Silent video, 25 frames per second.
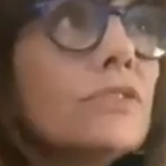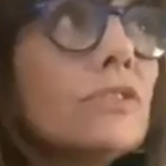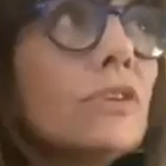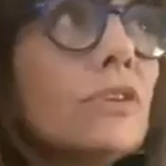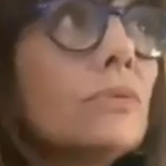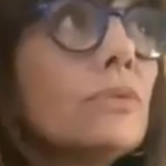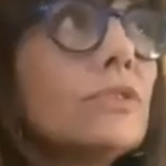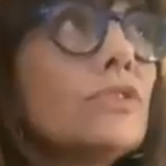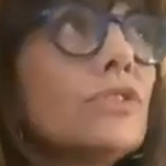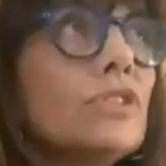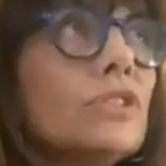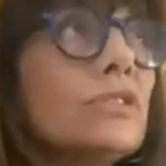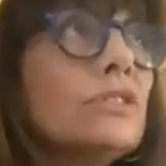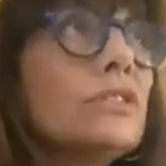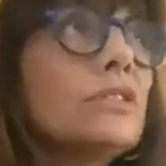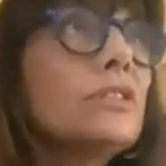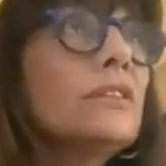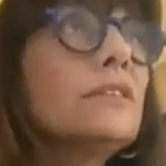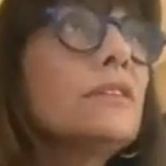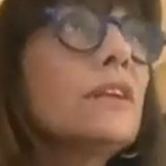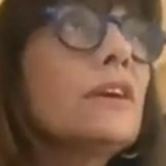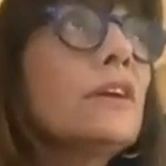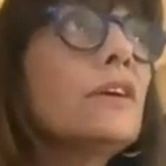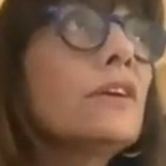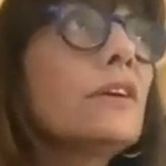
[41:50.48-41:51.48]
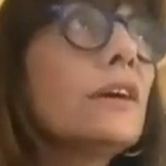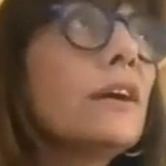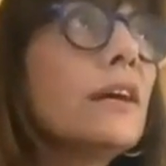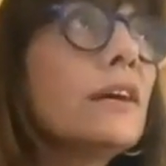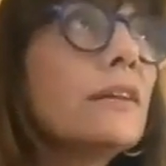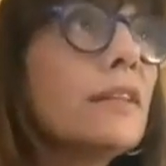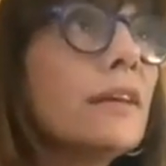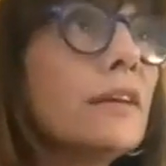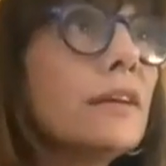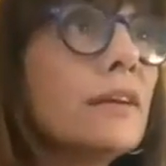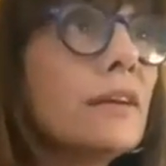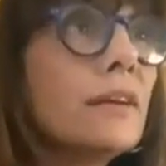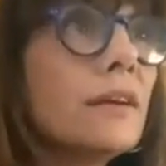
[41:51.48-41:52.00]
just in there, I
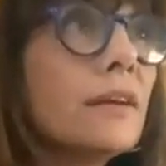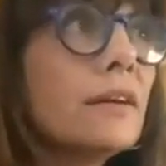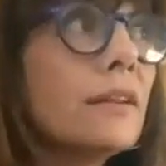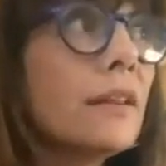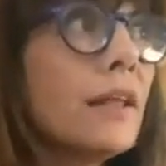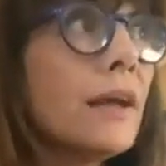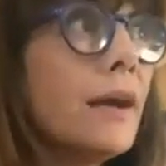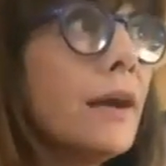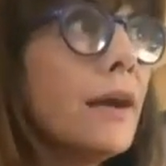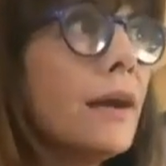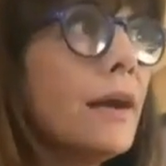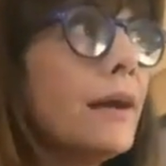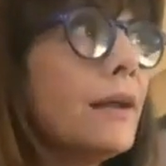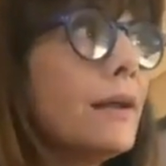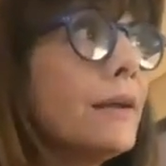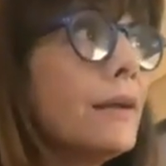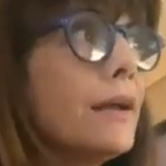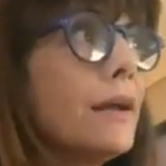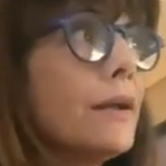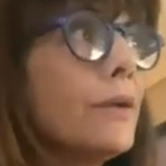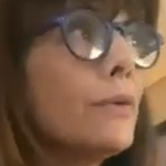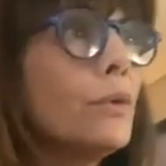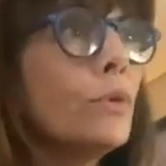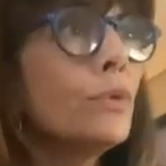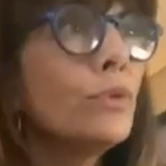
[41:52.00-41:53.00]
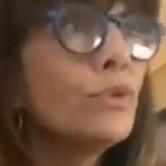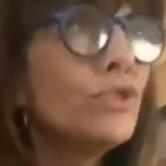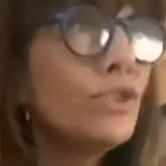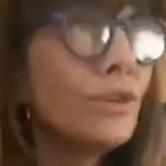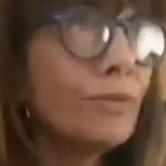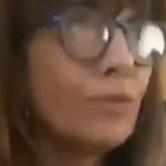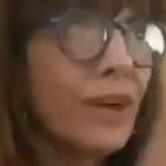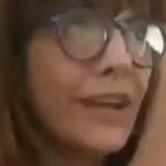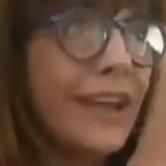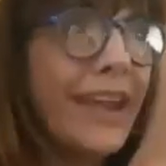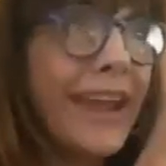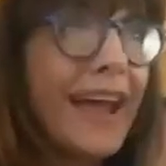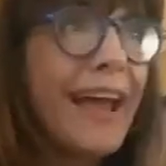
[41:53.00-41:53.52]
think that it was a
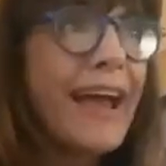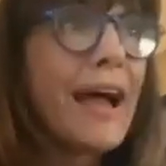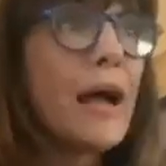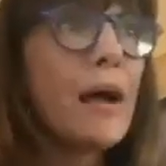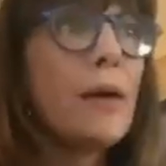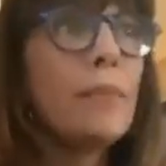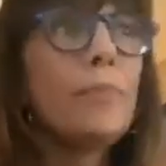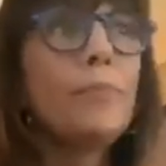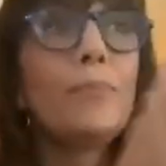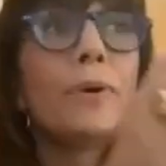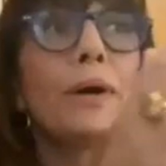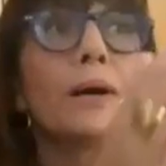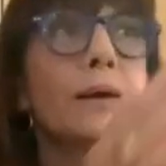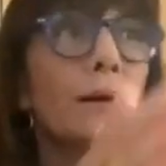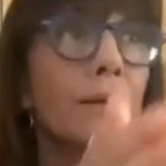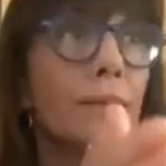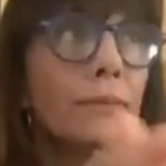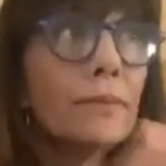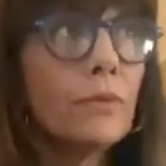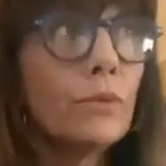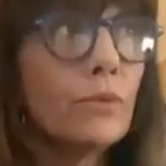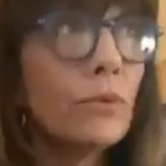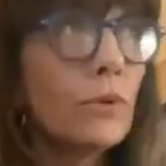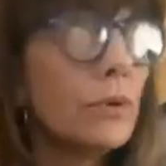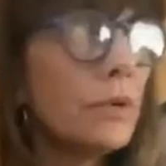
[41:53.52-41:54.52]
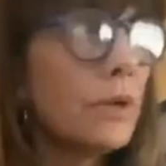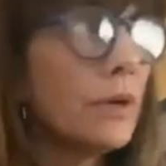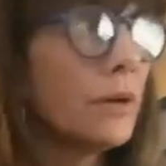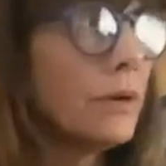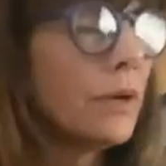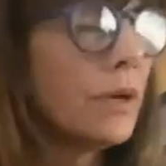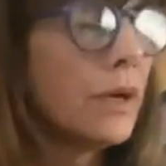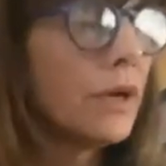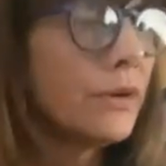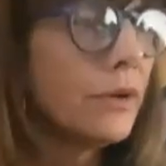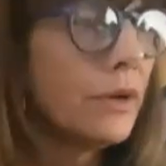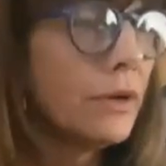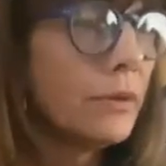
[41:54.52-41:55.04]
gap.
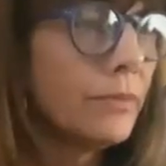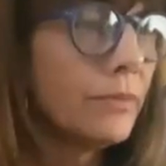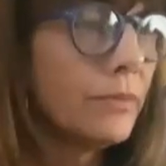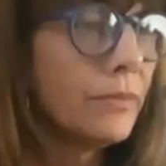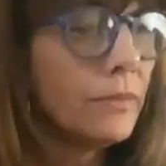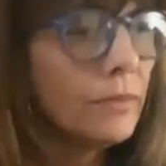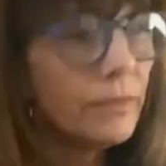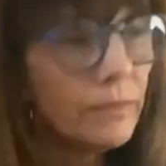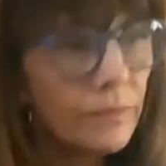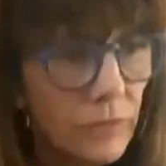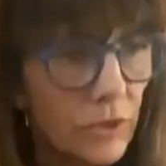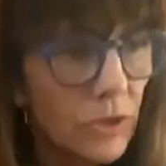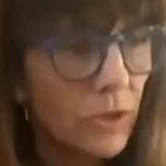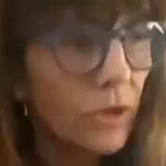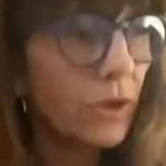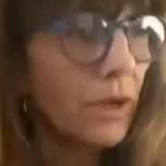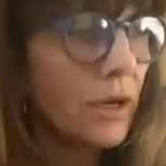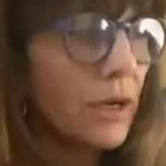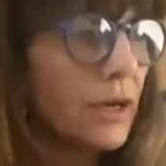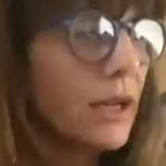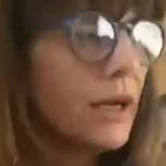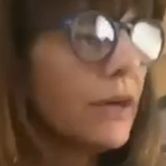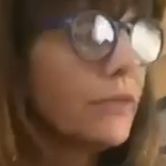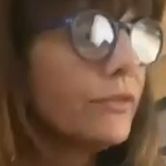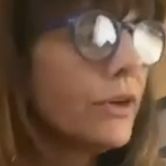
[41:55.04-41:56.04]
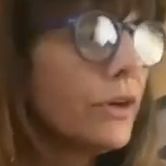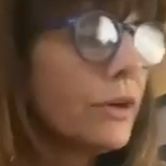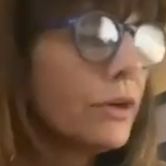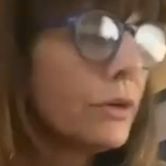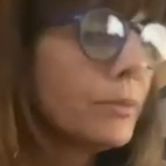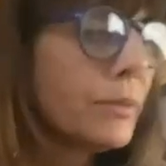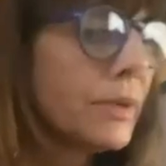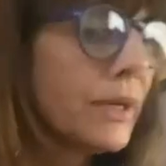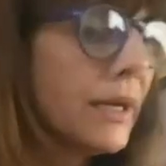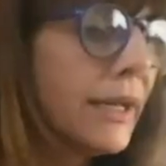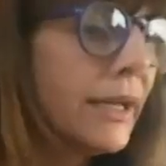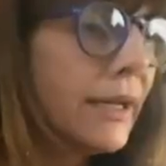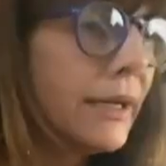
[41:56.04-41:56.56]
You know, I love Herman
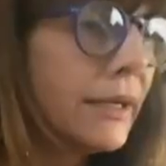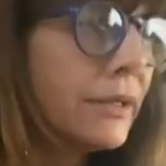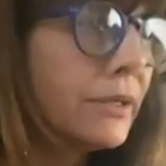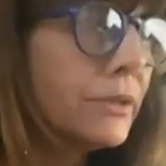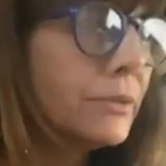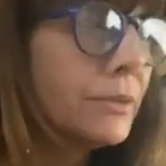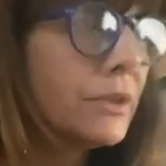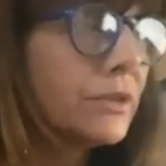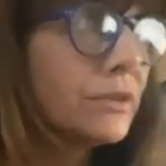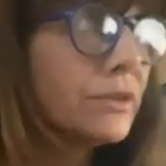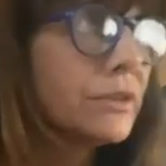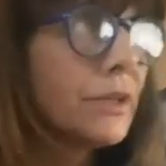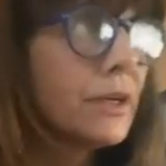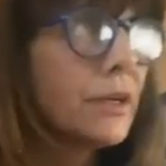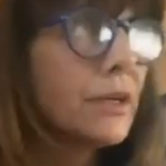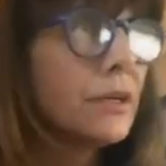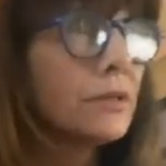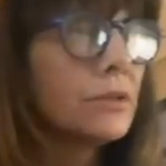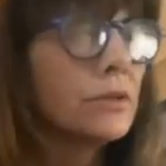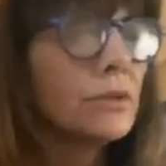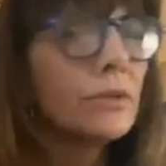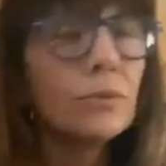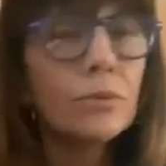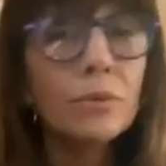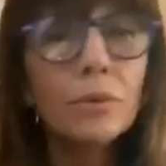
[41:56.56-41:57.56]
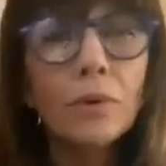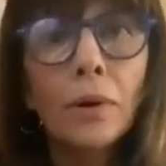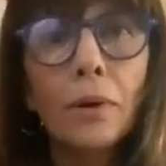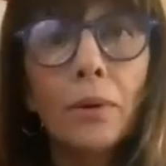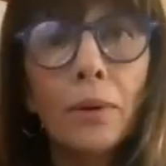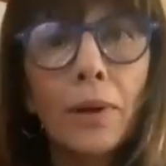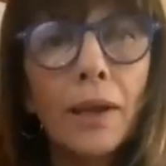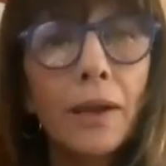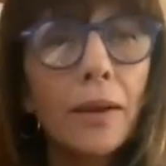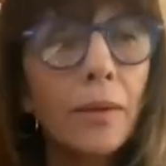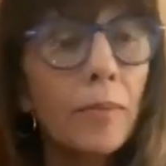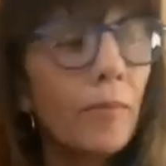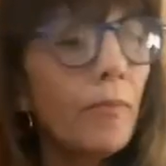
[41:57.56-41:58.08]
Leonard because I got to know
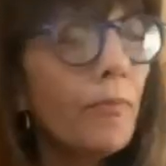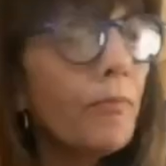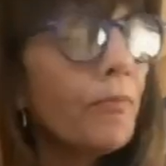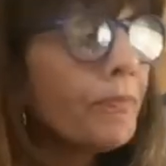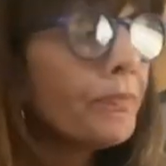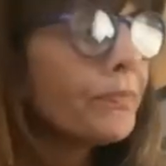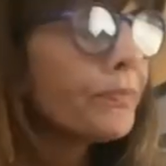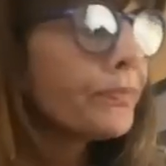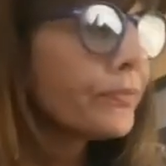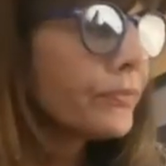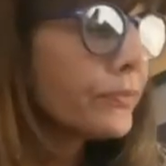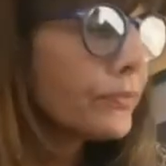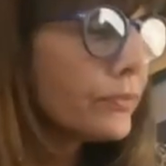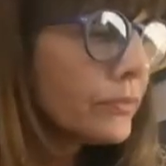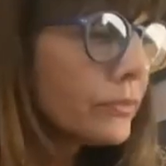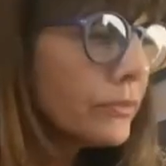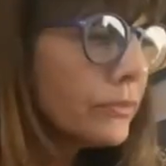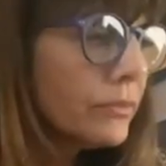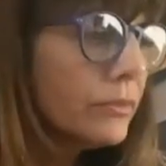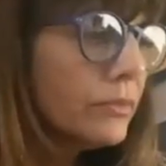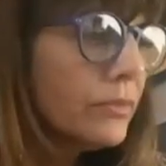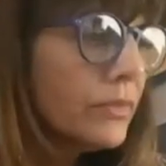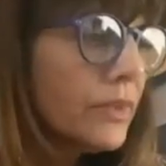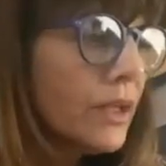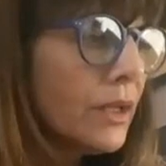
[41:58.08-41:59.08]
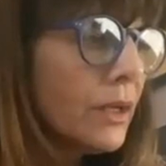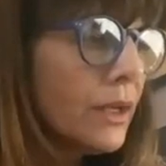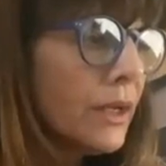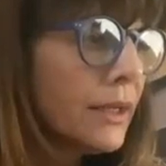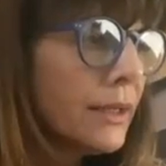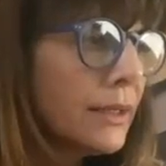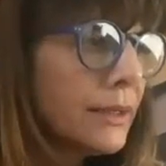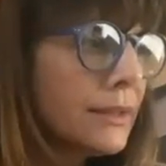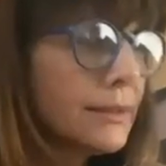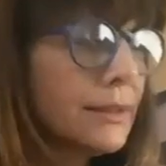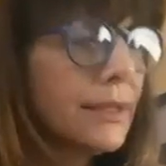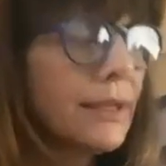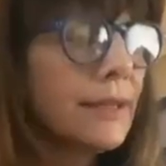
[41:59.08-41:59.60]
him in
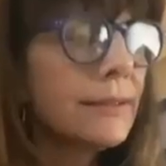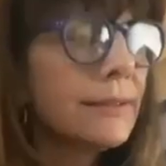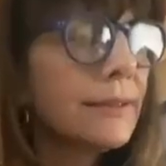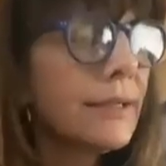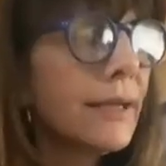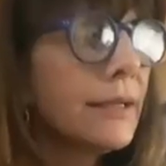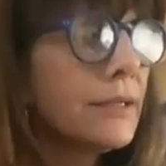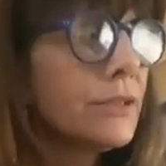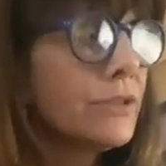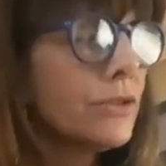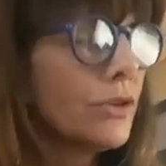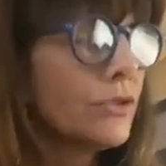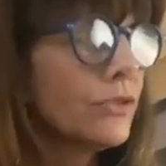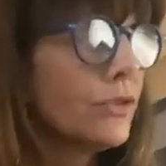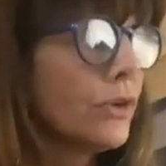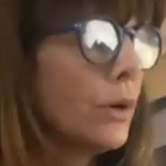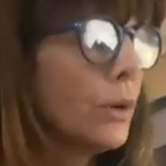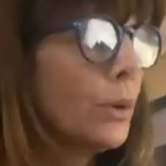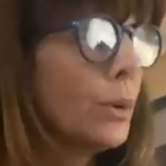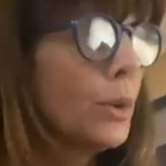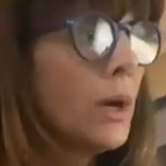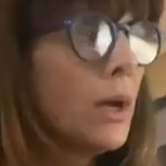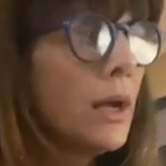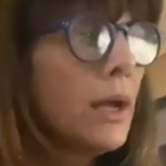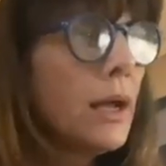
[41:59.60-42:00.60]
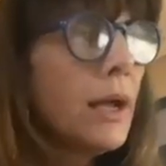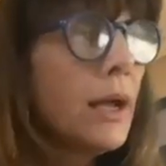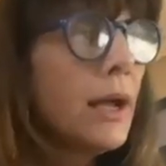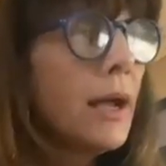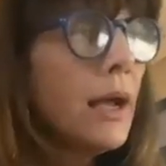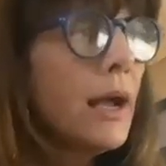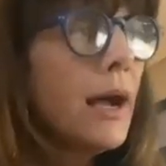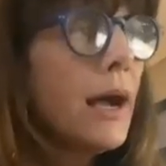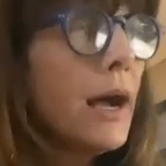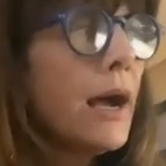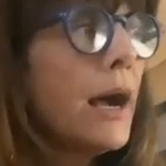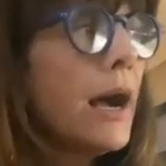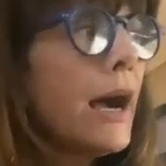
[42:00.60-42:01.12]
his last days. So
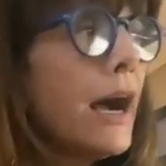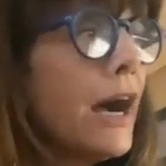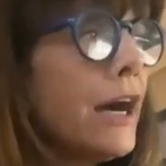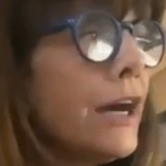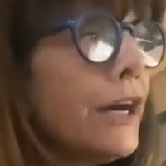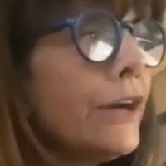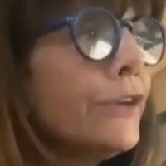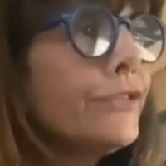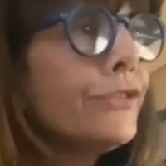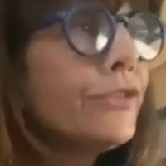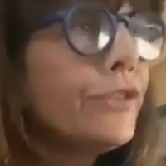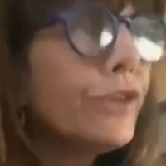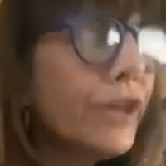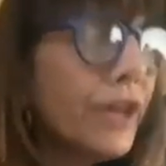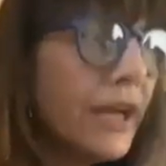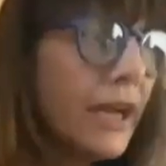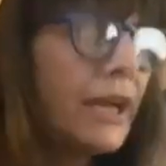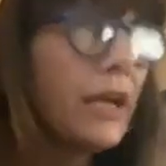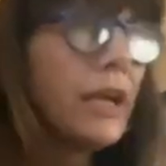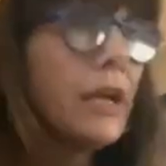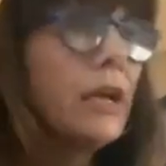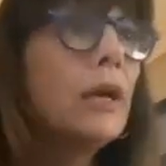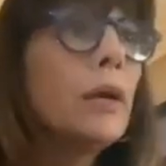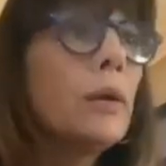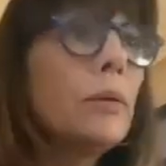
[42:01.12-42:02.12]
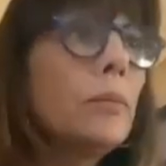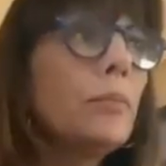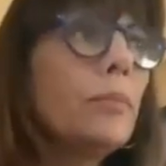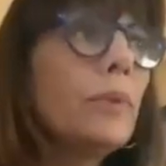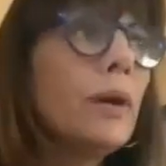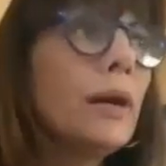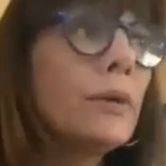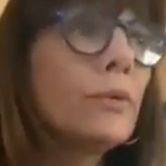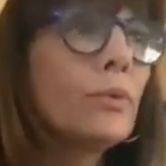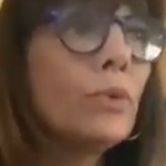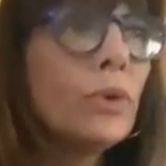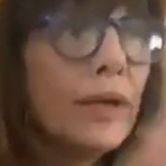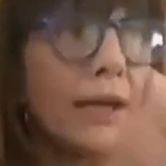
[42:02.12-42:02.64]
after him,
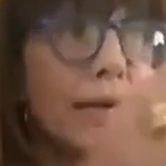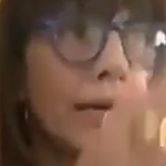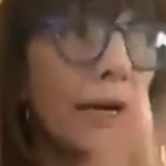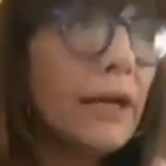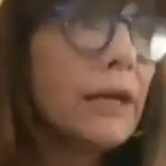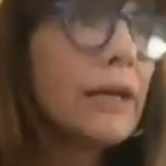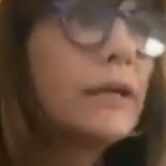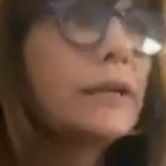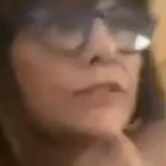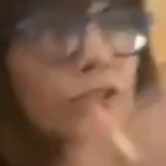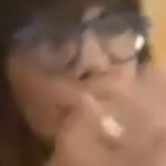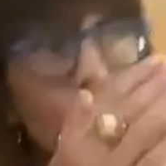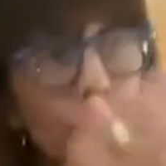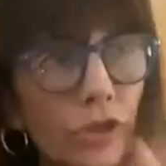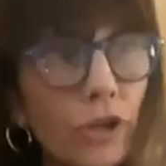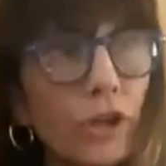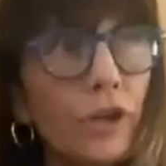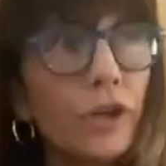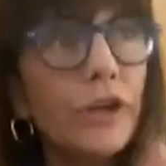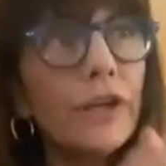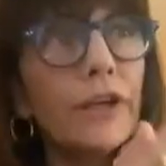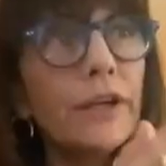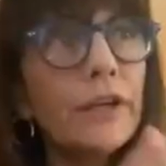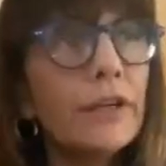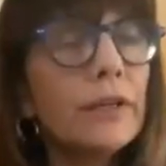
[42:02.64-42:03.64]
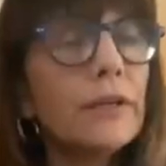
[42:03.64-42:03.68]
and when I started,